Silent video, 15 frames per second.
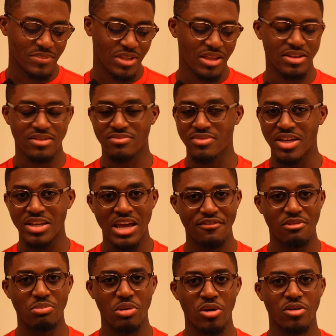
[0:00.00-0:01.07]
It didn't have
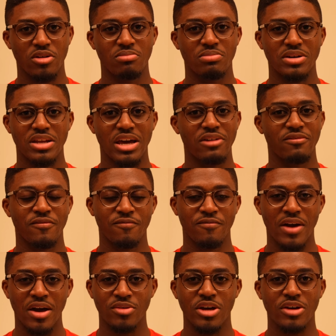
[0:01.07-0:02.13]
a perk, but I
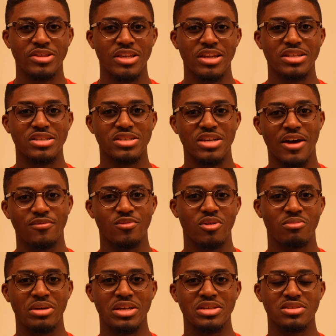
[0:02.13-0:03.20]
found out that it's software
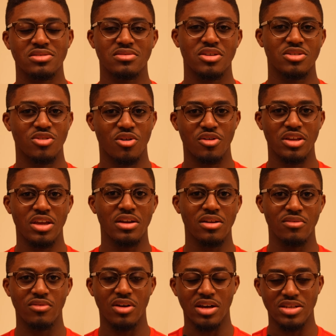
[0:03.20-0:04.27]
based. There's already a
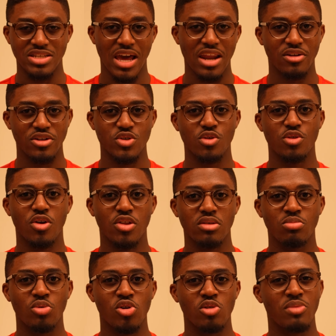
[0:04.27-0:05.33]
SATA controller on the
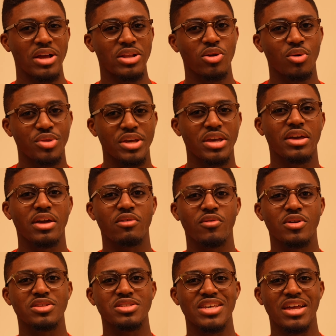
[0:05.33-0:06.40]
board, but I don't think it can
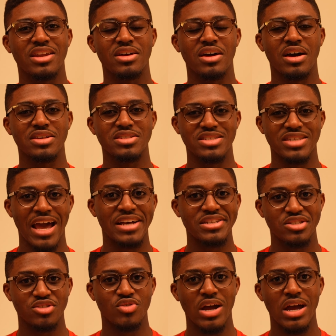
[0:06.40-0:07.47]
run
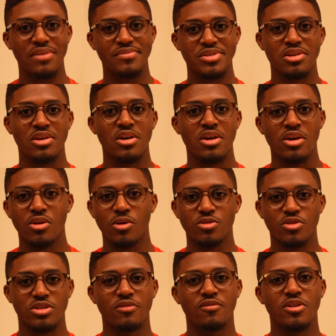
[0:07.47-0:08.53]
SAS drives. Those
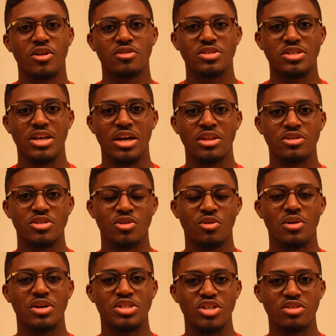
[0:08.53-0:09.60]
are different altogether, so
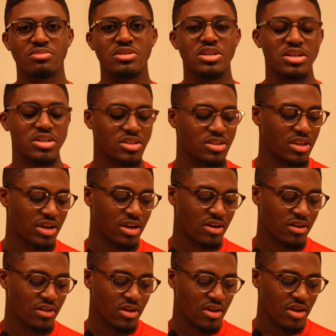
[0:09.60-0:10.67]
it should be good
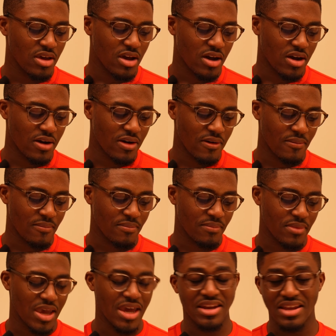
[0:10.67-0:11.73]
there.
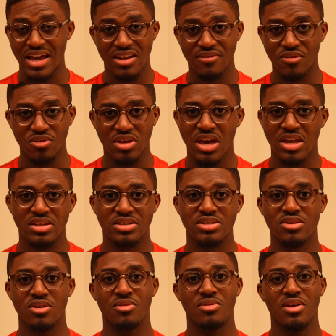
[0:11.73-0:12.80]
And it had a few caddies,
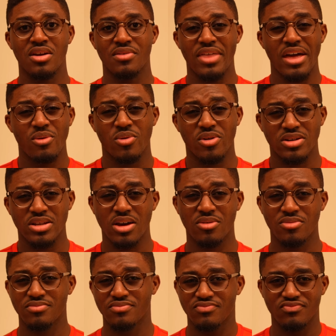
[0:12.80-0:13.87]
so that worked
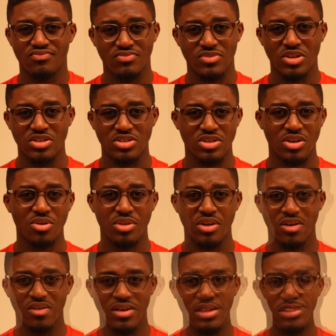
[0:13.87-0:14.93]
out. Good to go
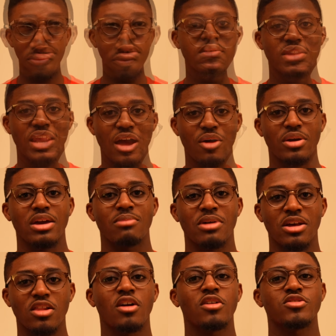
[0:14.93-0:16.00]
there, right? Now again, my
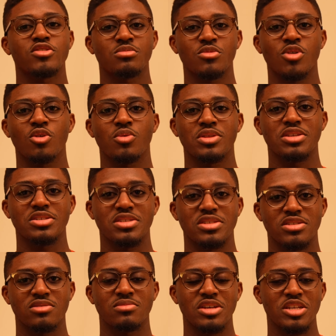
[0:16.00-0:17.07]
long-term goal with this
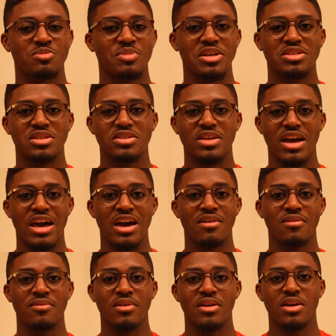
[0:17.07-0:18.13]
system is basically to
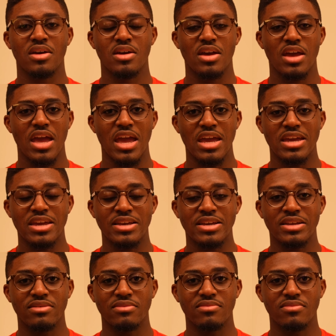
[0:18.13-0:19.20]
have
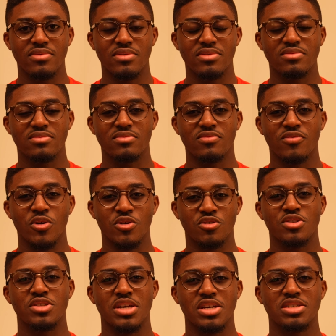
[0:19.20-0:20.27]
a
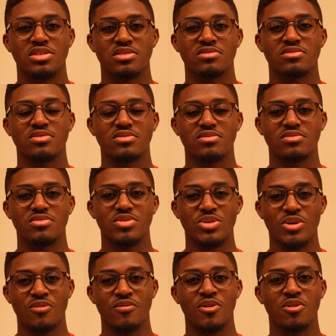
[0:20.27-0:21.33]
virtualization
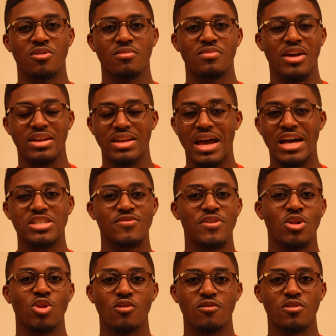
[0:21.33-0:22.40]
server that has
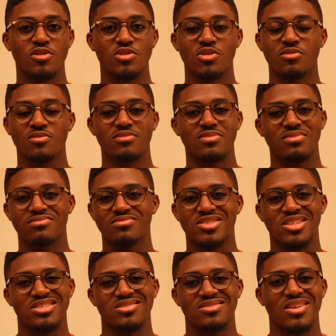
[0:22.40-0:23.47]
failover. So
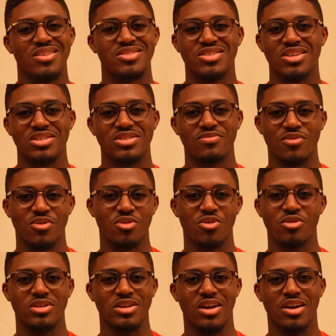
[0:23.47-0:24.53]
it's just for
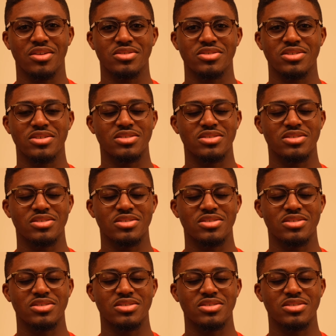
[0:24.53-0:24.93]
learning, honestly.